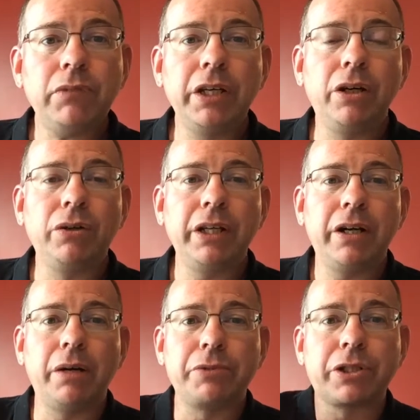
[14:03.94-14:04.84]

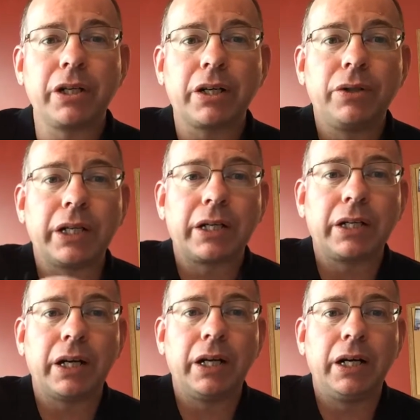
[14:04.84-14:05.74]
here I'm just going to
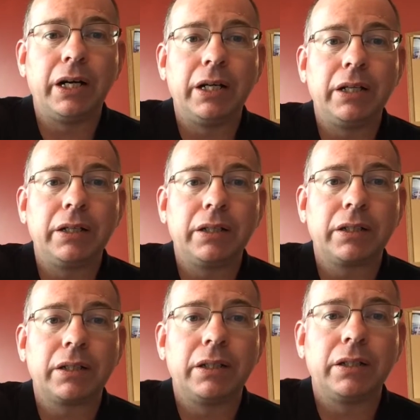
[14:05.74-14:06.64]
click. A
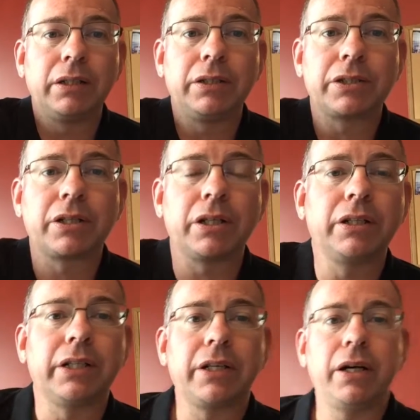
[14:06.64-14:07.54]

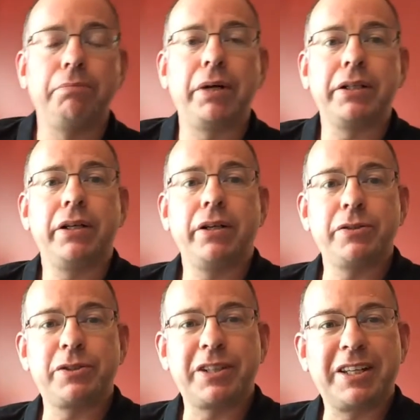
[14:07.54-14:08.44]
button here.
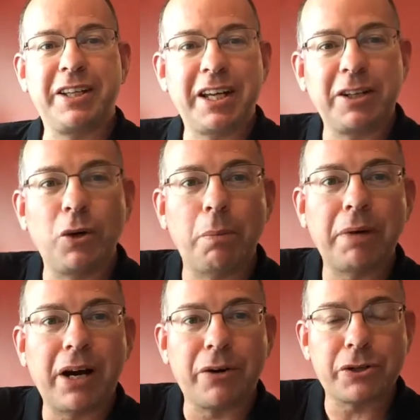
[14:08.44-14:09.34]
Is getting low on
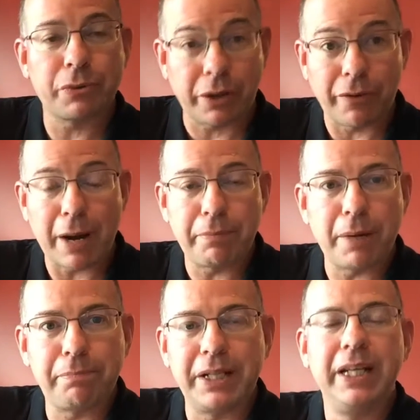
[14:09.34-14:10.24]
power, so we're going to wrap
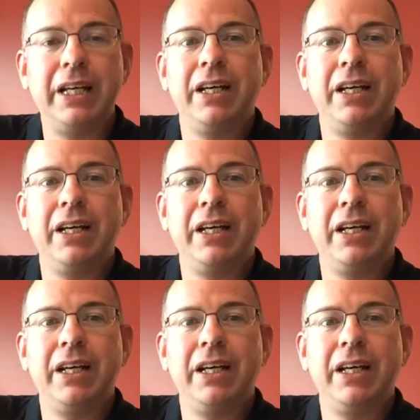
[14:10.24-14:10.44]
up. But